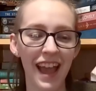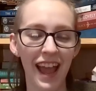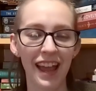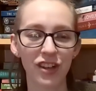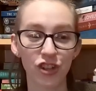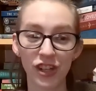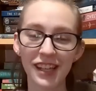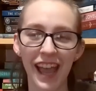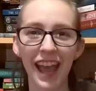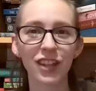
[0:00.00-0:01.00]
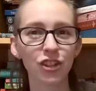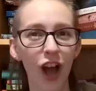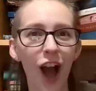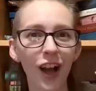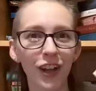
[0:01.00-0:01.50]
and she can't
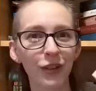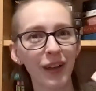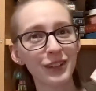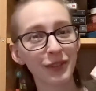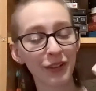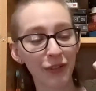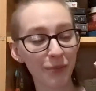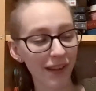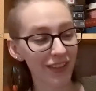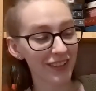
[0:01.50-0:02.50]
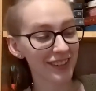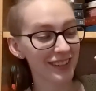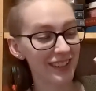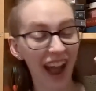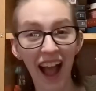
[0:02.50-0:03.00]
talk, otherwise, one of her brothers
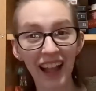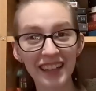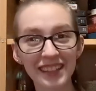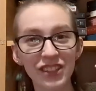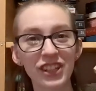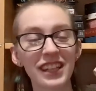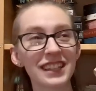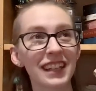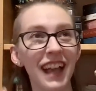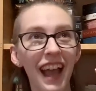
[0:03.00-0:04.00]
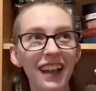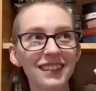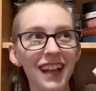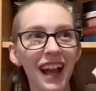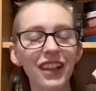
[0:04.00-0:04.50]
dies and she gets like
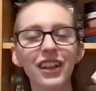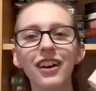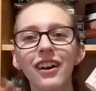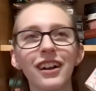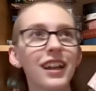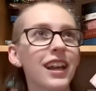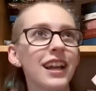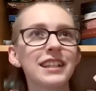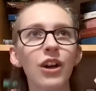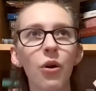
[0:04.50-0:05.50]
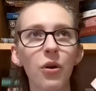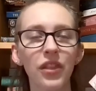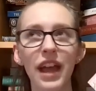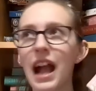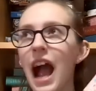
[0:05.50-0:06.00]
exiled. Ugh, it's a whole
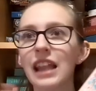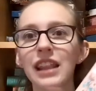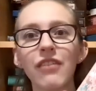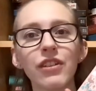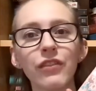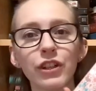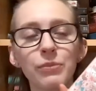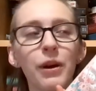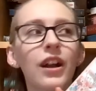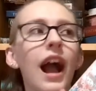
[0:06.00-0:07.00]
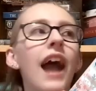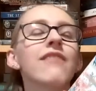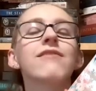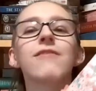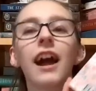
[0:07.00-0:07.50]
thing. I love the first book. I
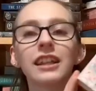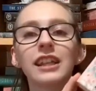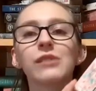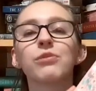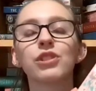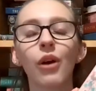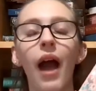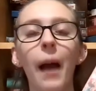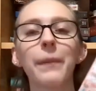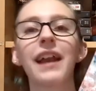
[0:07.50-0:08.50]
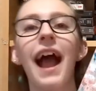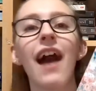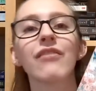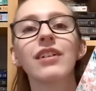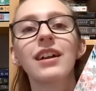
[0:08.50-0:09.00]
finally am so happy to
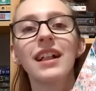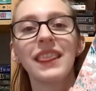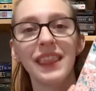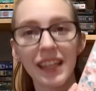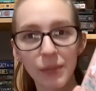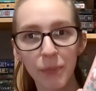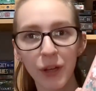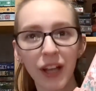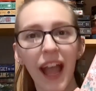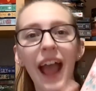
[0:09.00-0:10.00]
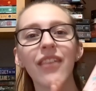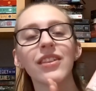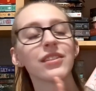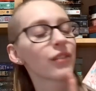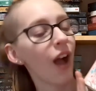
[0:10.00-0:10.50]
have this book and
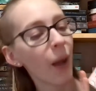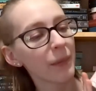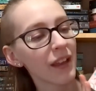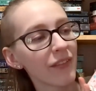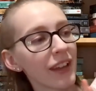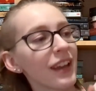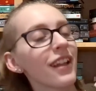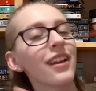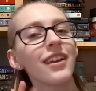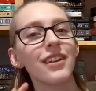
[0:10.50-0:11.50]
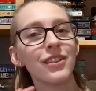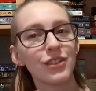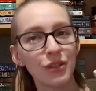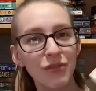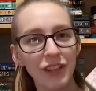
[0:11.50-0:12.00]
this copy of it
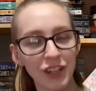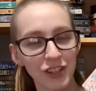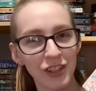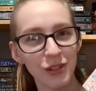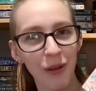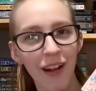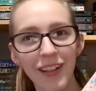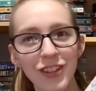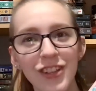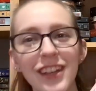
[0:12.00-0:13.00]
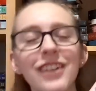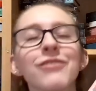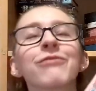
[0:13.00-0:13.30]
to finish the duology.